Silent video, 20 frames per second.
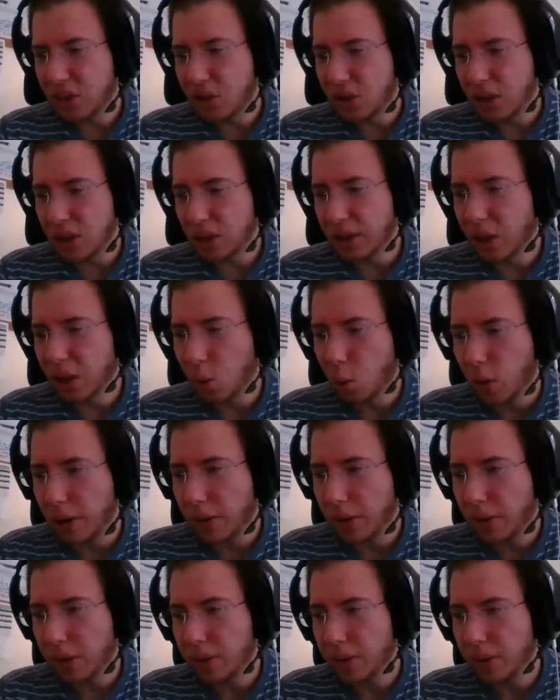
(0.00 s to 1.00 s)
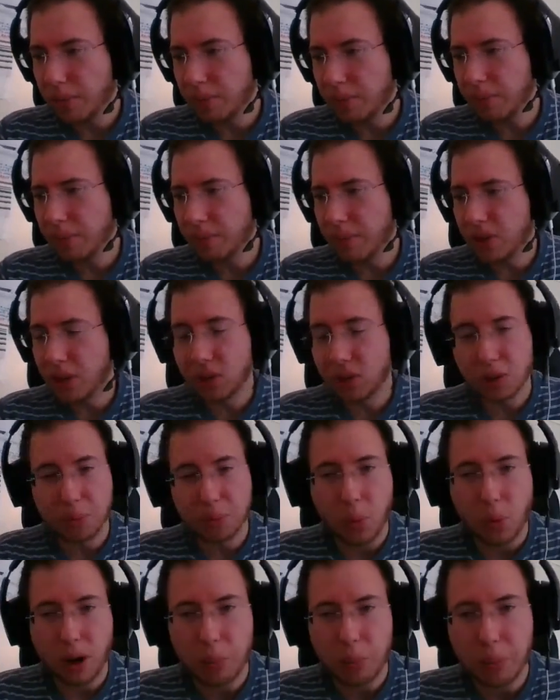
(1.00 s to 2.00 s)
dealing with
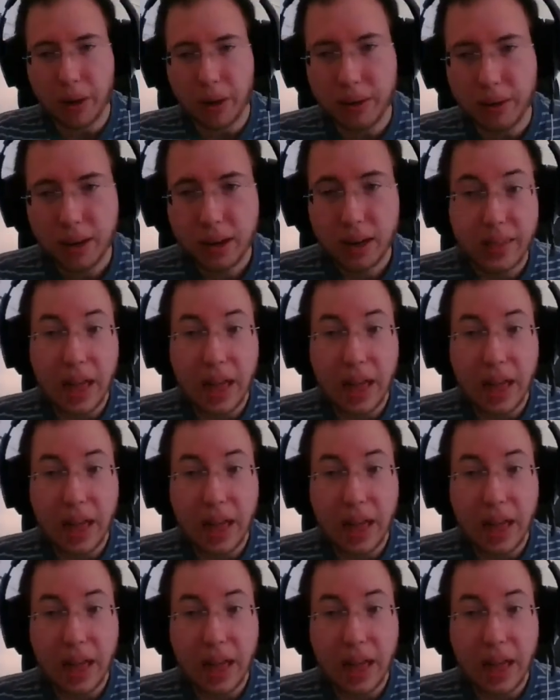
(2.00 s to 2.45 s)
disappointment.